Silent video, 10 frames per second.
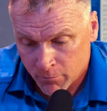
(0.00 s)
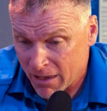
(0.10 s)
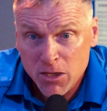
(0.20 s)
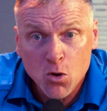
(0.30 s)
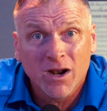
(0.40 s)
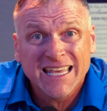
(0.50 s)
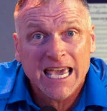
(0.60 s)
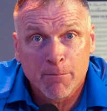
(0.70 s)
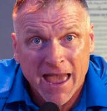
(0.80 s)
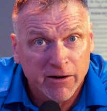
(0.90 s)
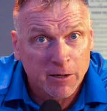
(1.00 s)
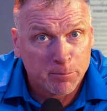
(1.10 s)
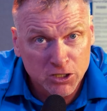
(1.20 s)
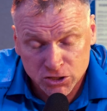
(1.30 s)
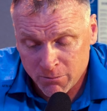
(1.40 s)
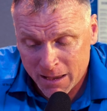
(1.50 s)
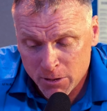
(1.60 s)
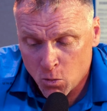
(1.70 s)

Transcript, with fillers: Maybe you want to get married personally. Maybe